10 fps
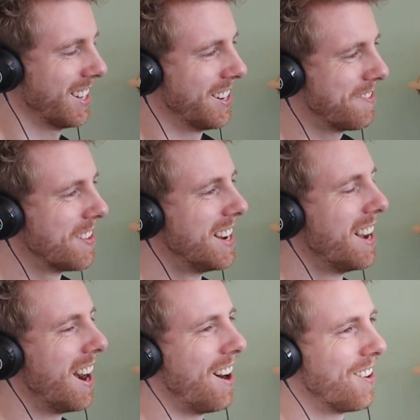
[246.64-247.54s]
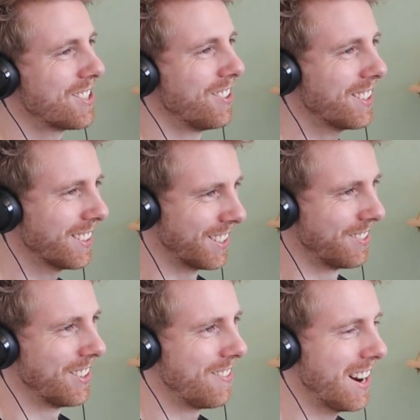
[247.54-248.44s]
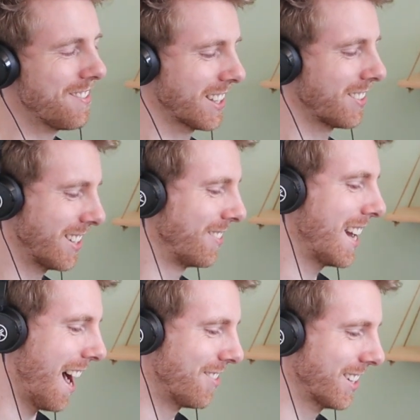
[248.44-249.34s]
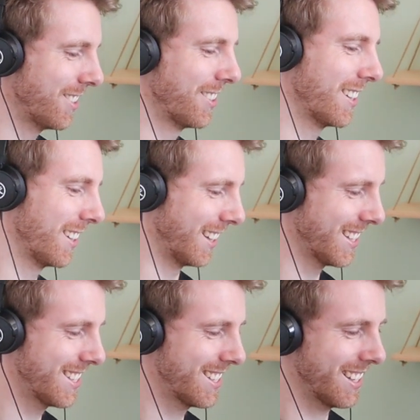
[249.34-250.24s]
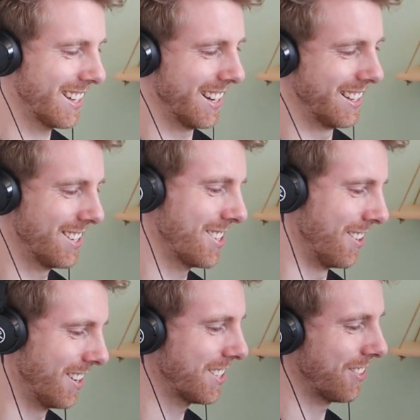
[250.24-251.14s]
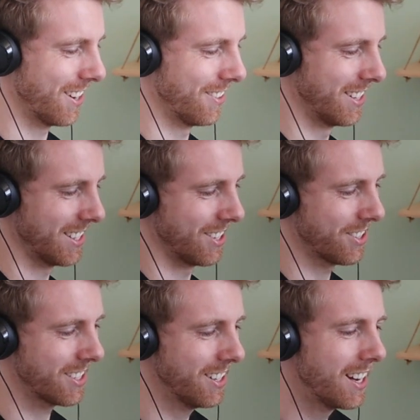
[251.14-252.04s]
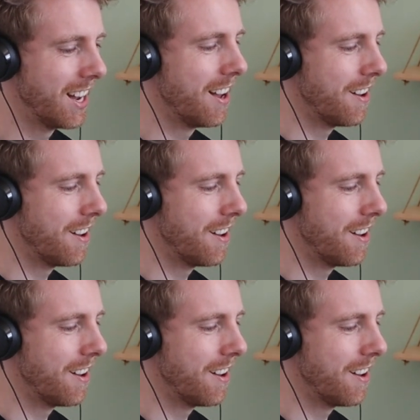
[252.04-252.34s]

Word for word: So I'll talk a little bit about it, but we have included a list in the show notes if anyone is interested